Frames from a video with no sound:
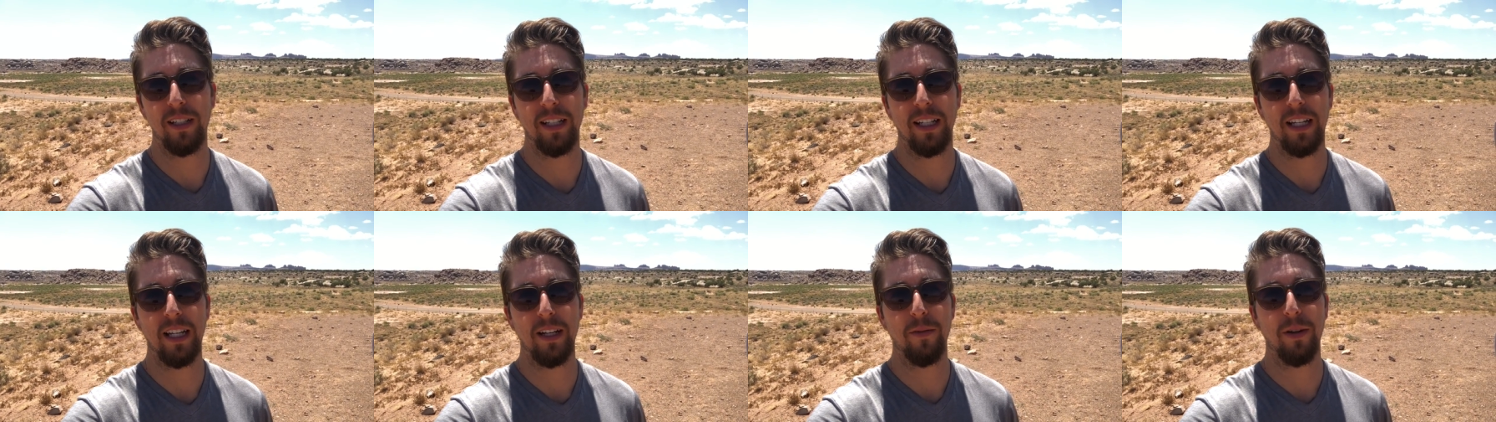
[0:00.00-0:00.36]

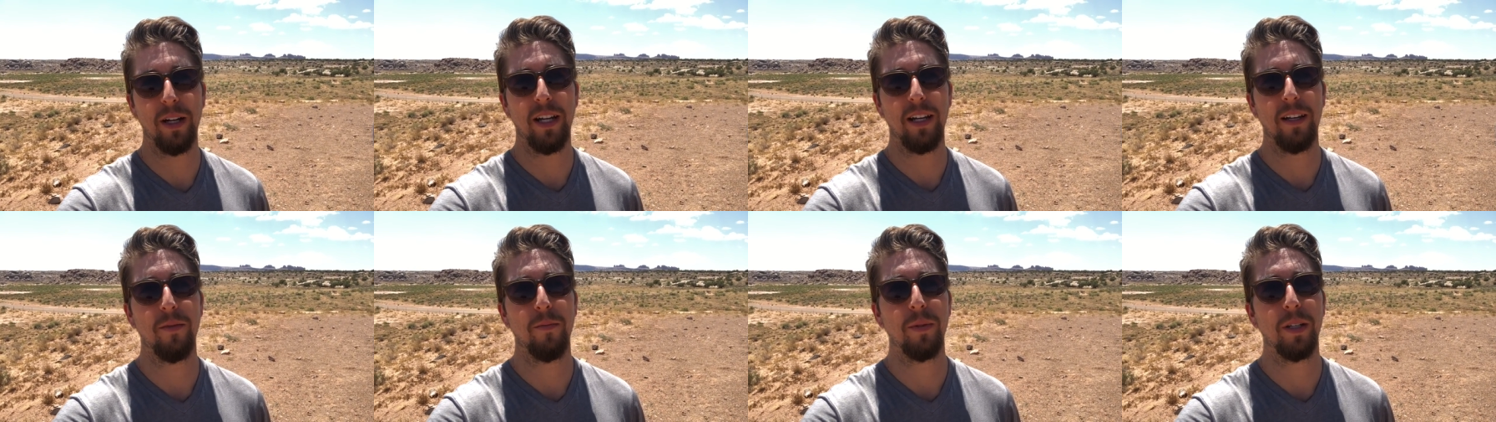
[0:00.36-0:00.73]

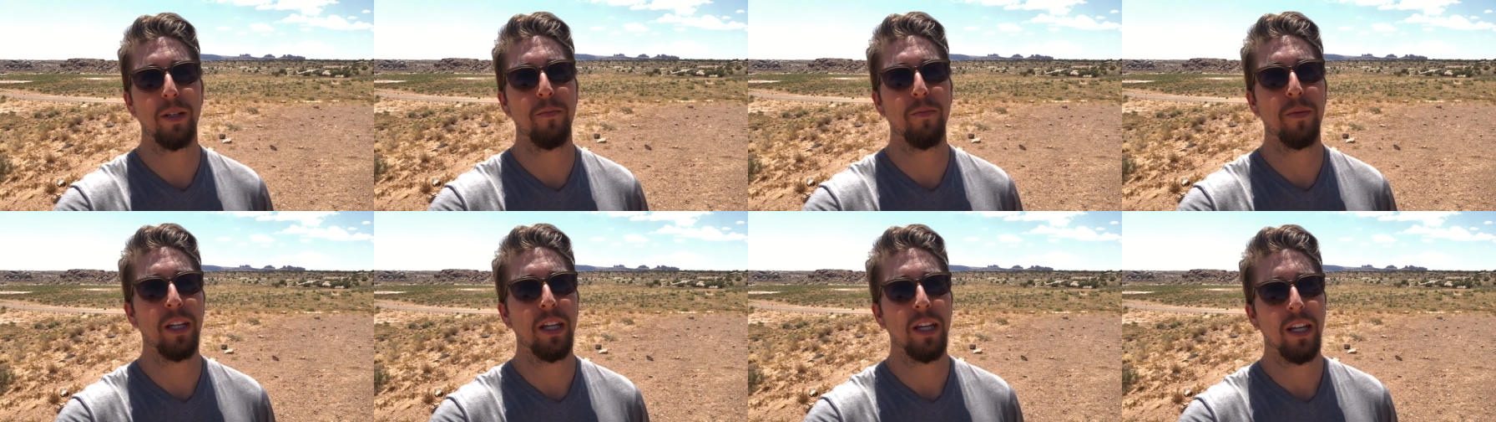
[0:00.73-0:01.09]
Anyway, I mean,
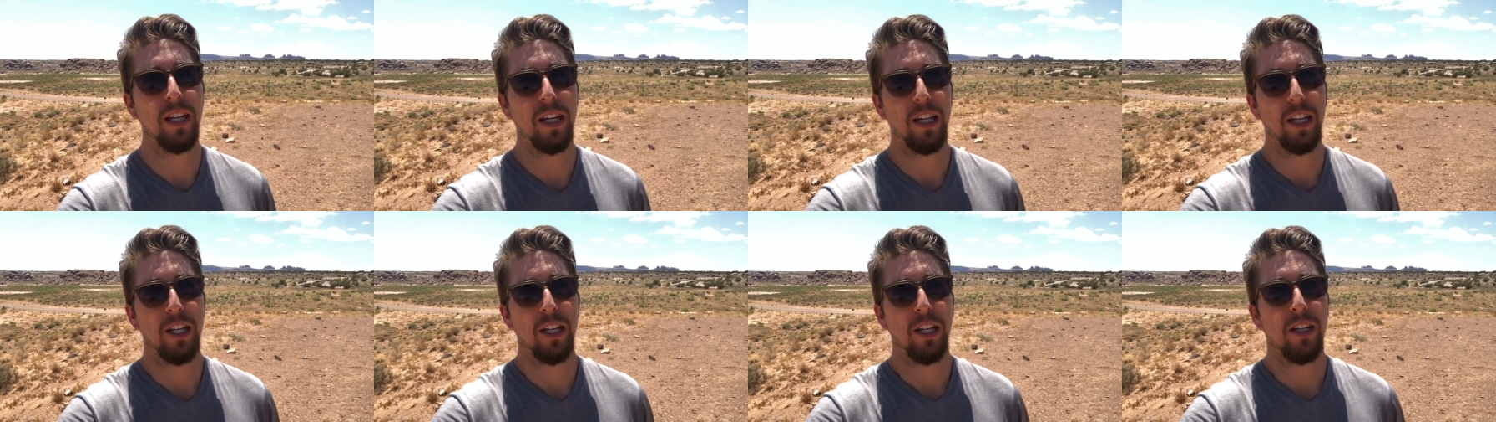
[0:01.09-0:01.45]

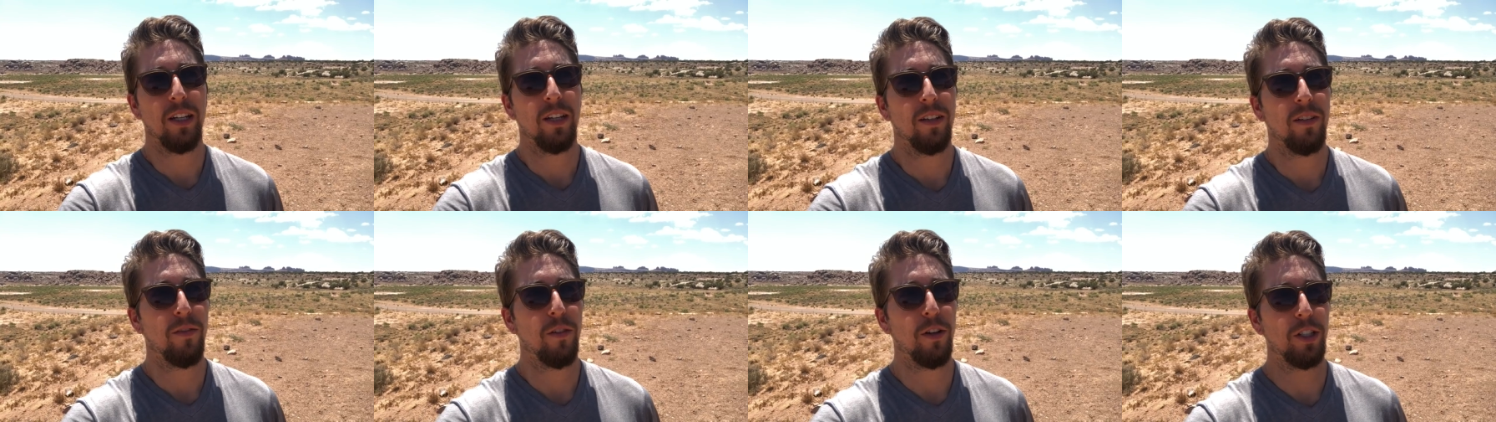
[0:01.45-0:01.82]

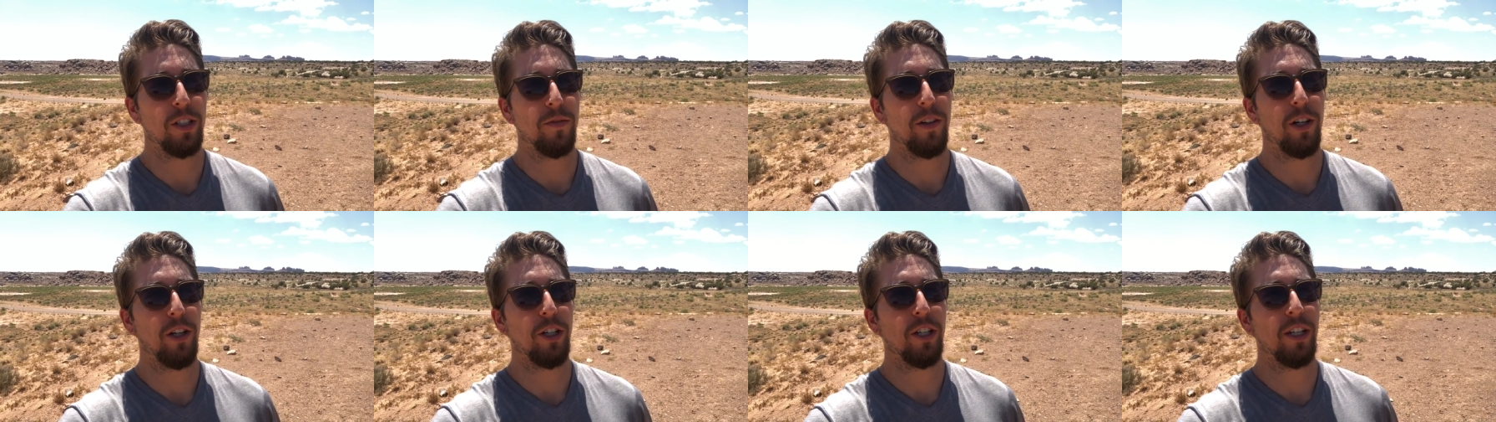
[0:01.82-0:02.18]
first
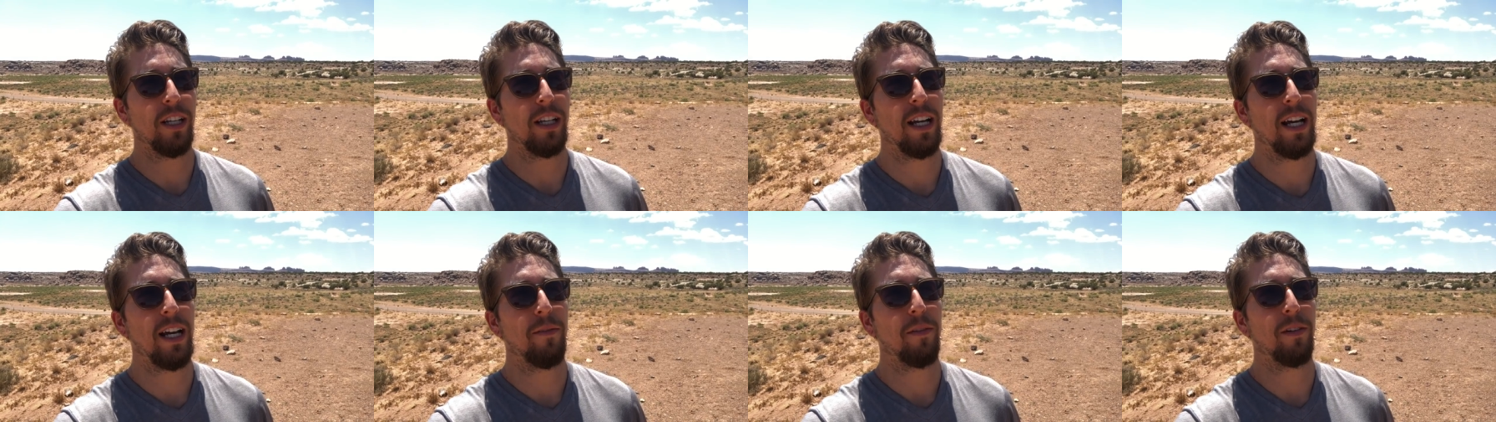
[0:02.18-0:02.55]
of all, you
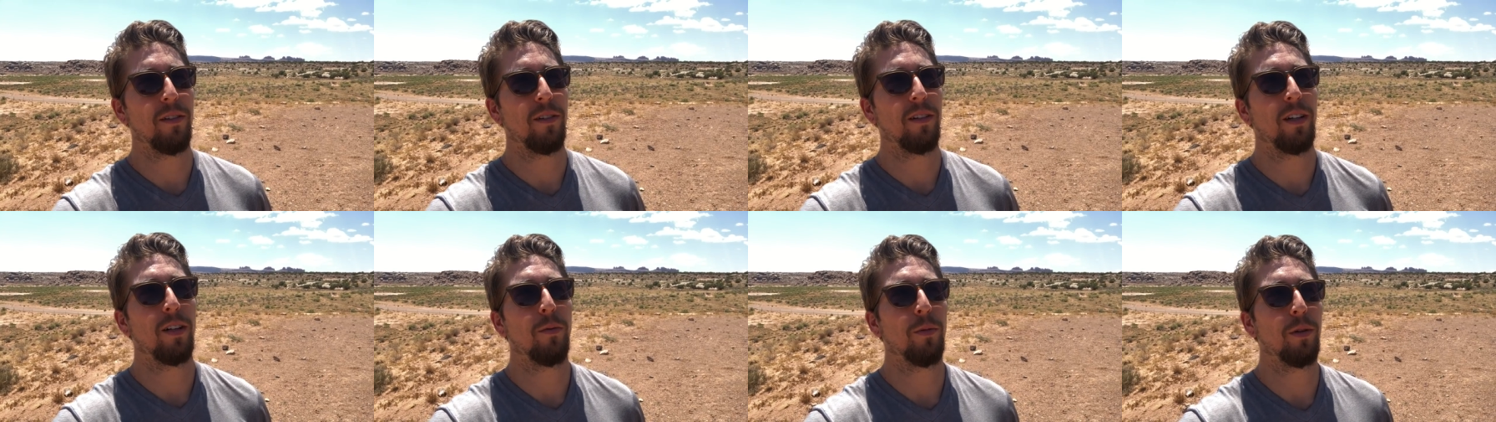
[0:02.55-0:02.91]
need to have
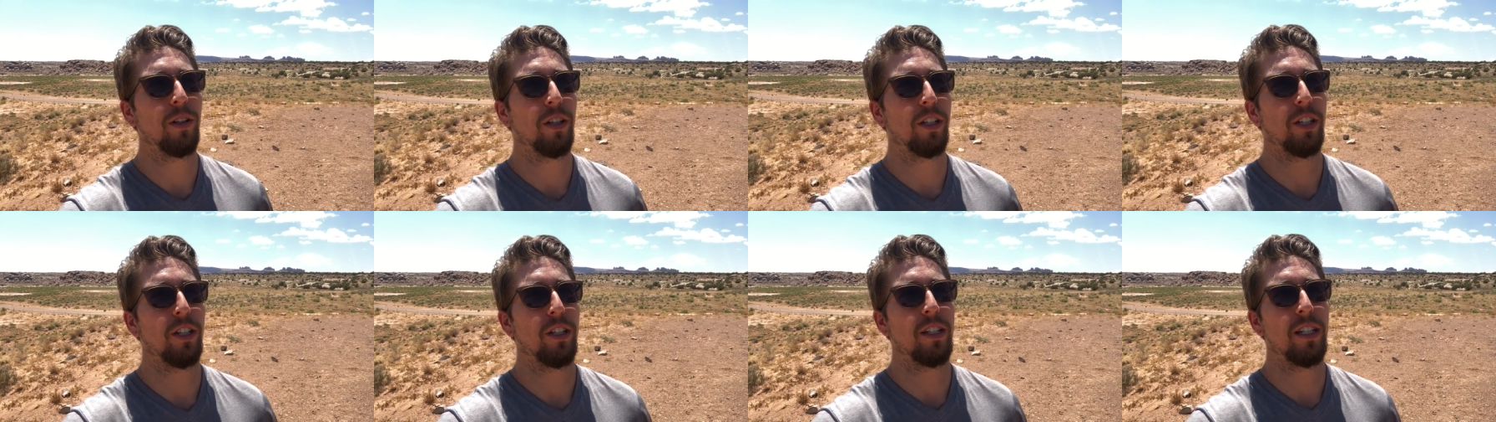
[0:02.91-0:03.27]
a, a
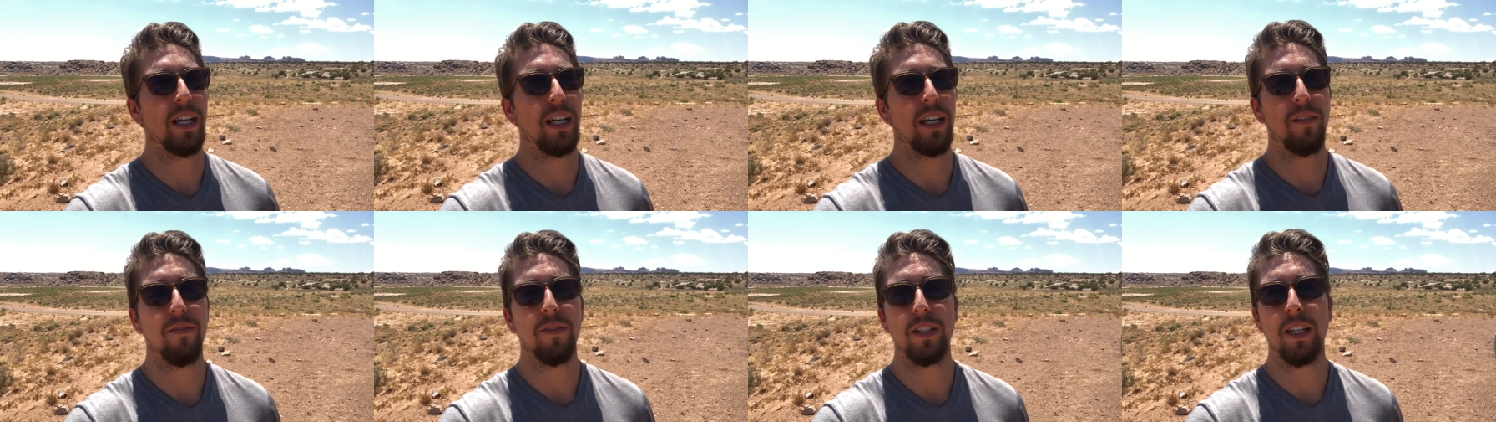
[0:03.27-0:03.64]
really good
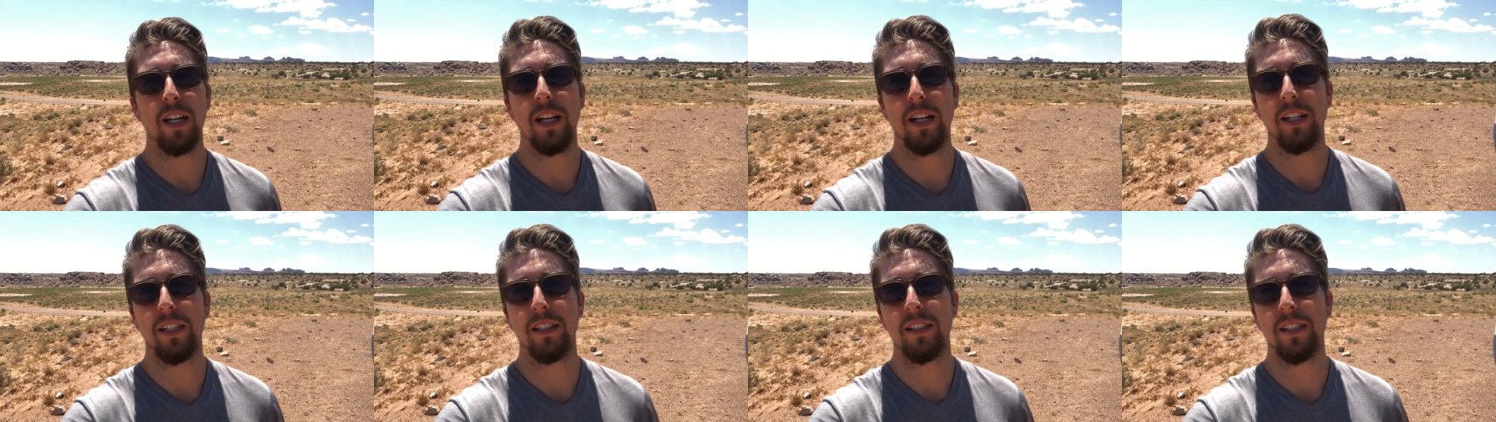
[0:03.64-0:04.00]
day of
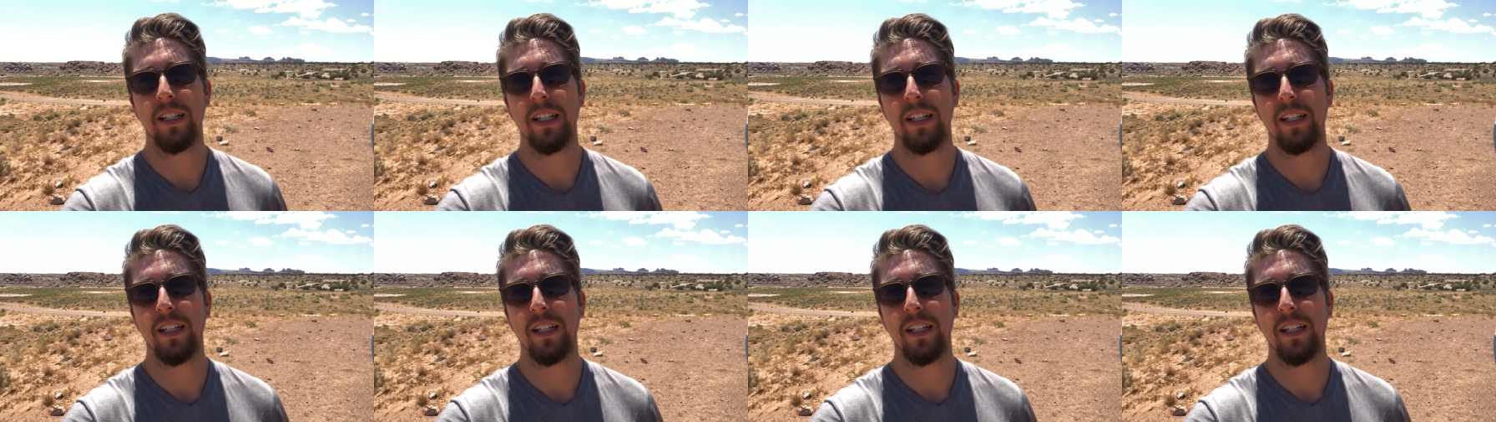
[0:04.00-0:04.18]
sun